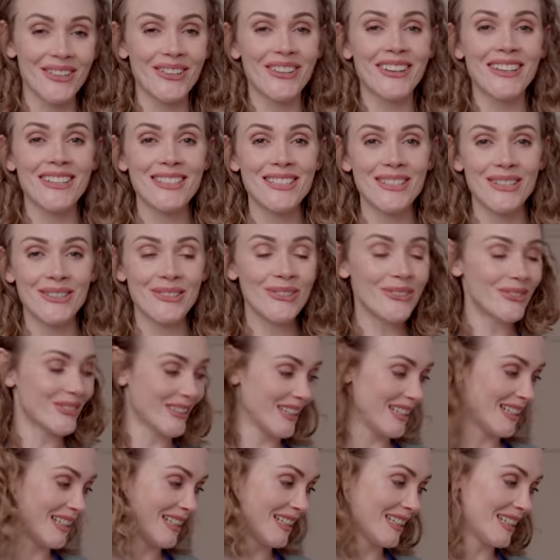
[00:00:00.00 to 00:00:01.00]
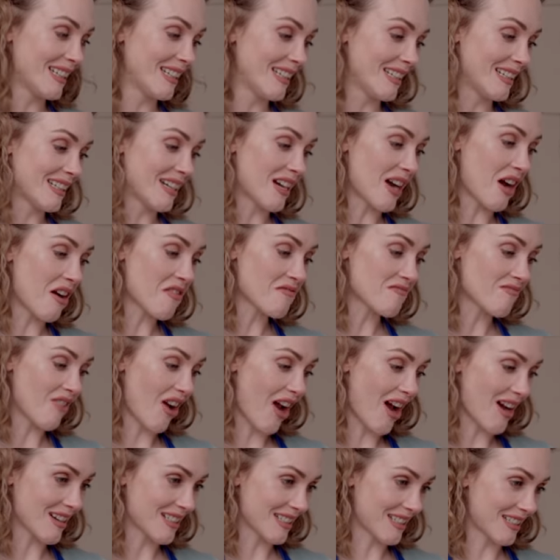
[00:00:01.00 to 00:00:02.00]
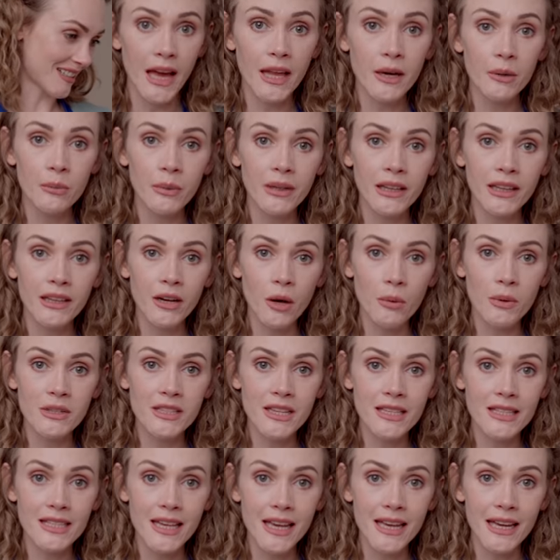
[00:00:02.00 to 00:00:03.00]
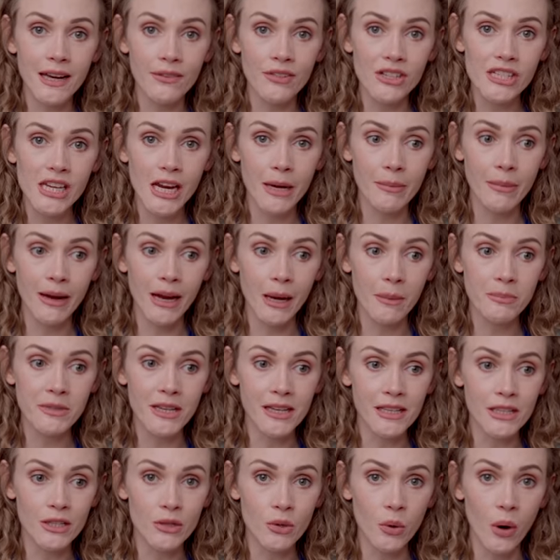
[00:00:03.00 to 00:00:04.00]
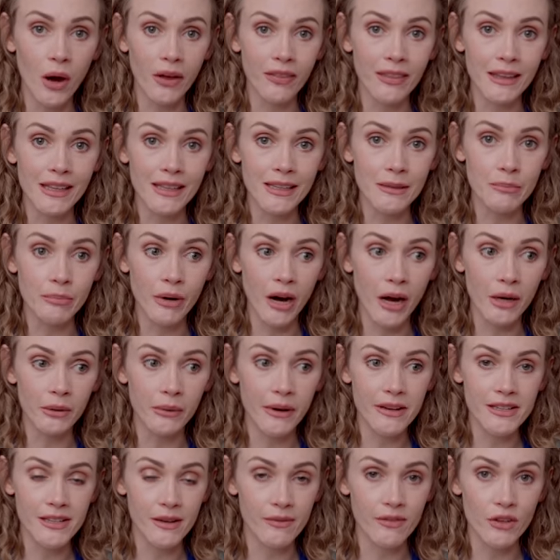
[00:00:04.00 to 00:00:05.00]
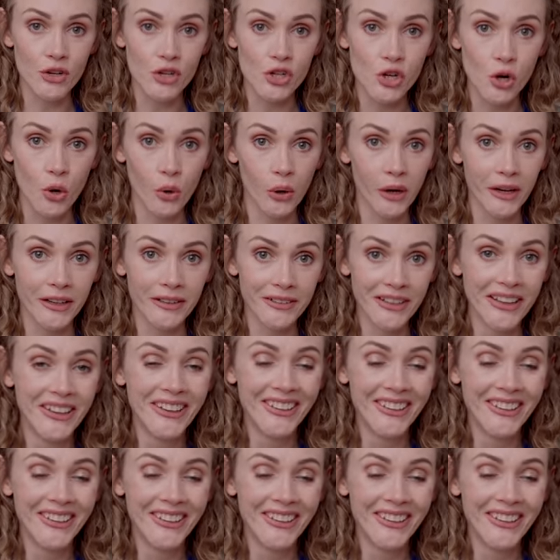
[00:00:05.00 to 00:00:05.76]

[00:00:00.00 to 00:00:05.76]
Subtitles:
turn into a rock. I don't really know what to say every time I update you on the progress of the Stollen.